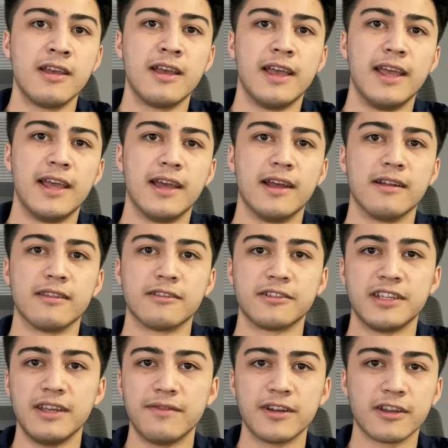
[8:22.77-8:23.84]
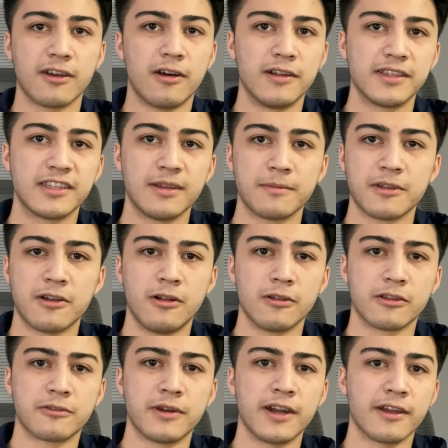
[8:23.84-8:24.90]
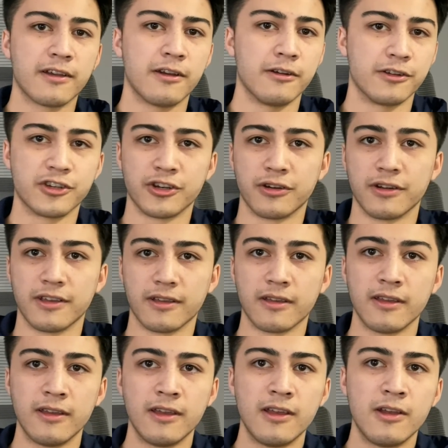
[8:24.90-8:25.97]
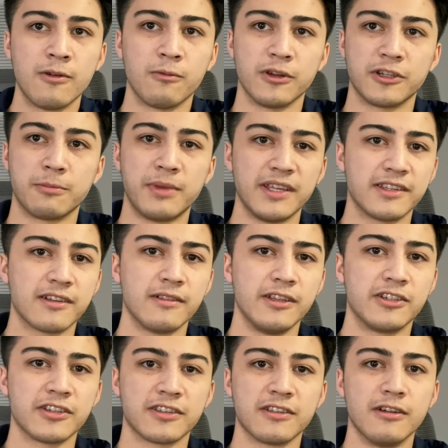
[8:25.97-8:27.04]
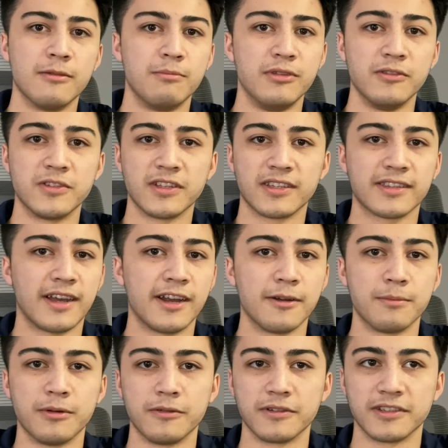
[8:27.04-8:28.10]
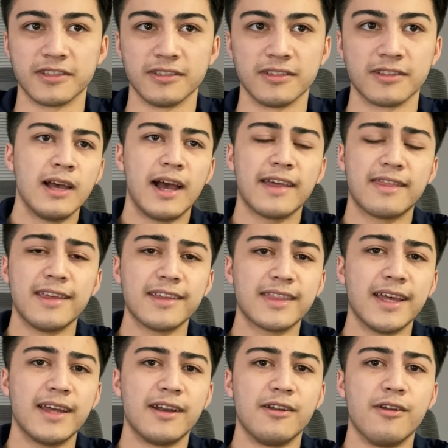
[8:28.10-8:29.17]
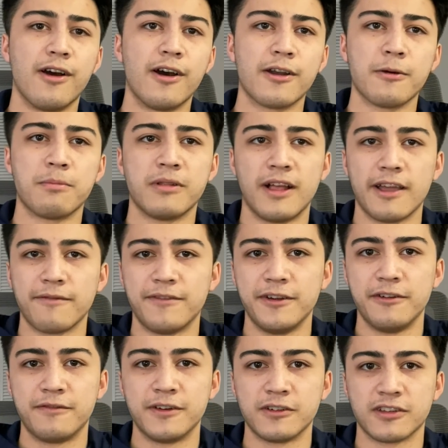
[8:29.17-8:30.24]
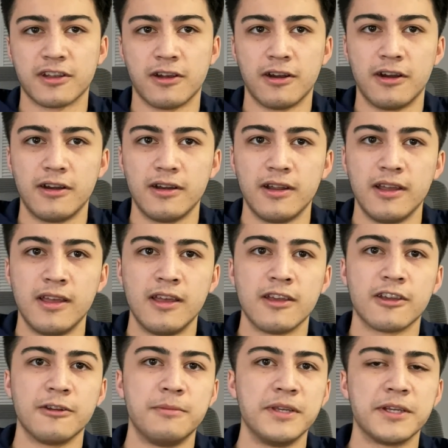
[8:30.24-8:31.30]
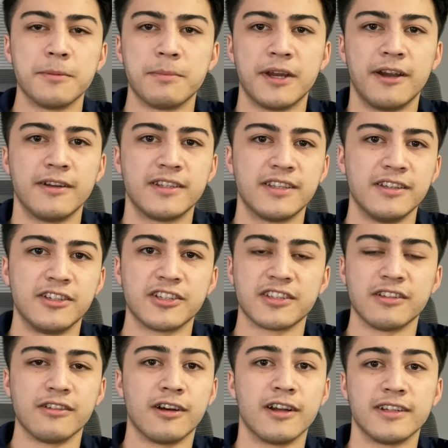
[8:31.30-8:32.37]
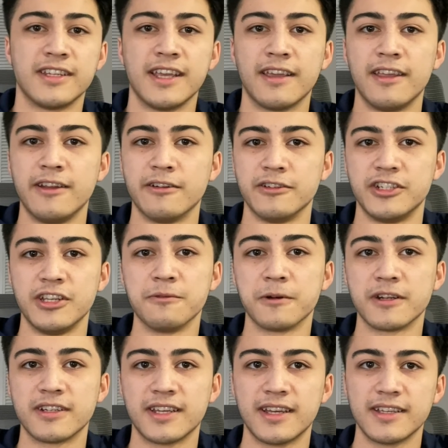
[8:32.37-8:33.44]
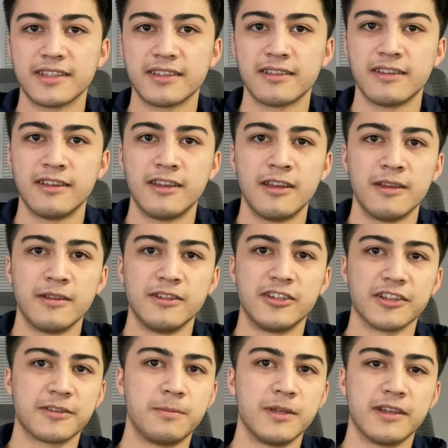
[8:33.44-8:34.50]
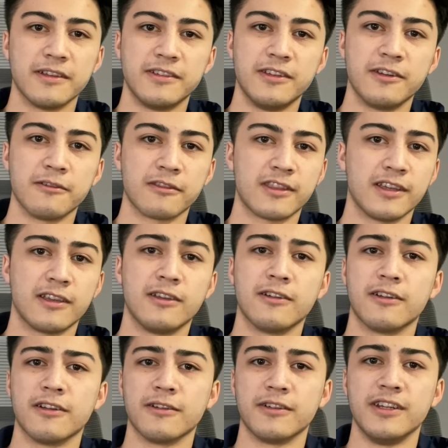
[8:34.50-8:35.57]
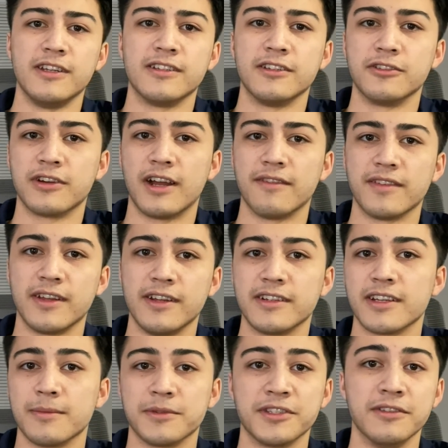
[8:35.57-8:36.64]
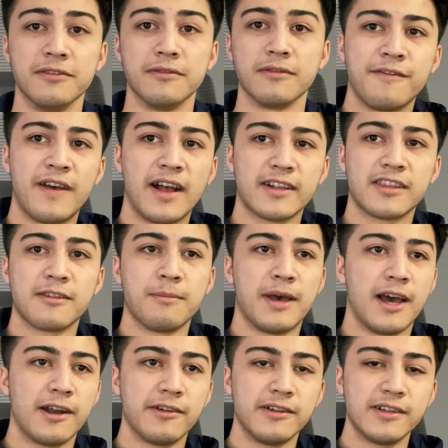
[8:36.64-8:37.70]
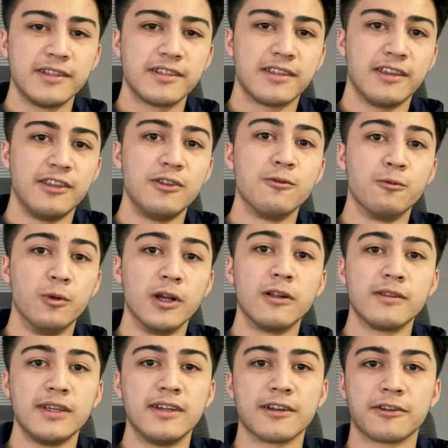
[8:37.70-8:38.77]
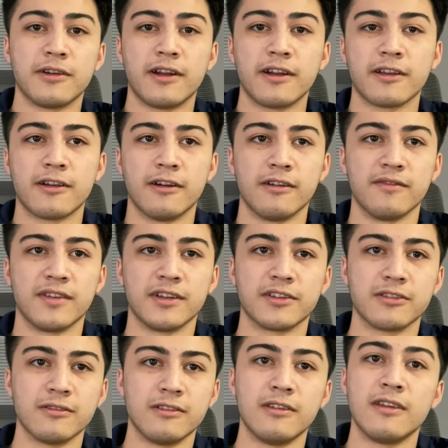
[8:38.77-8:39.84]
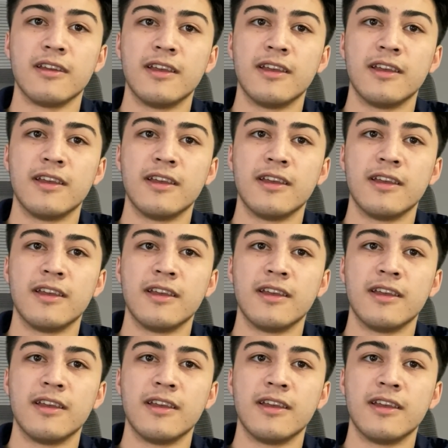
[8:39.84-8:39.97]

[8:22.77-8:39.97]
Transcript: And there's even a concept called credit card churning, which basically just abuses sign-up bonuses. I think that not applying for your first card could be compared to just not taking your G1 test just because you don't think you're gonna need to drive anytime soon. Fact of the matter is, you will need a credit card eventually.